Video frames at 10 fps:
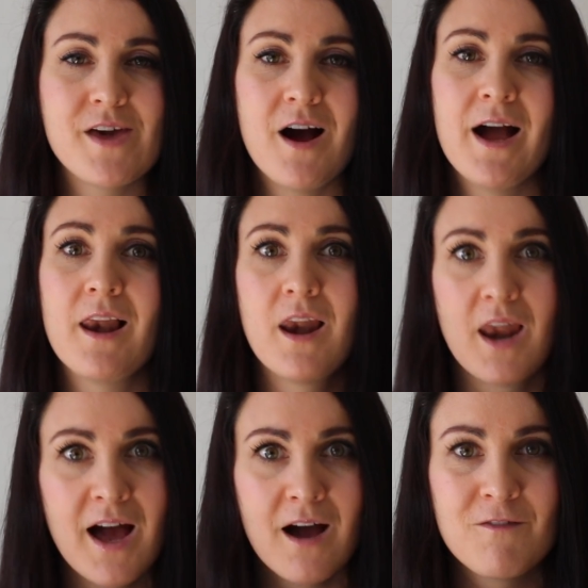that I
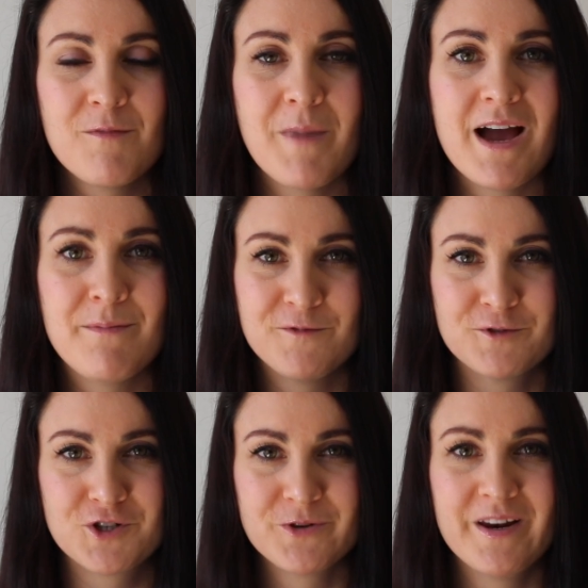love my
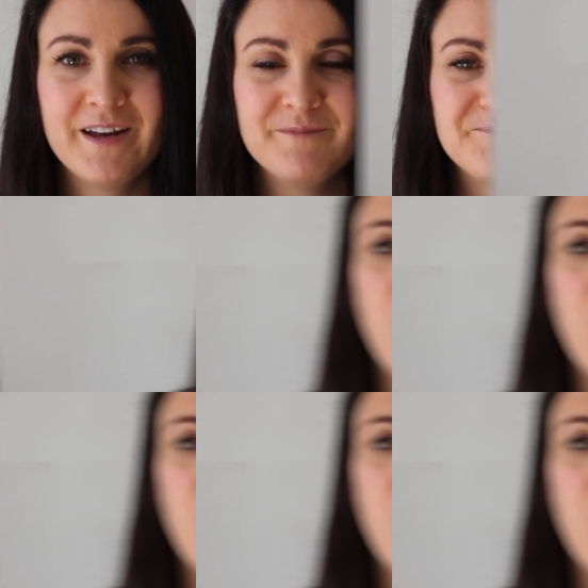Apfelschorle.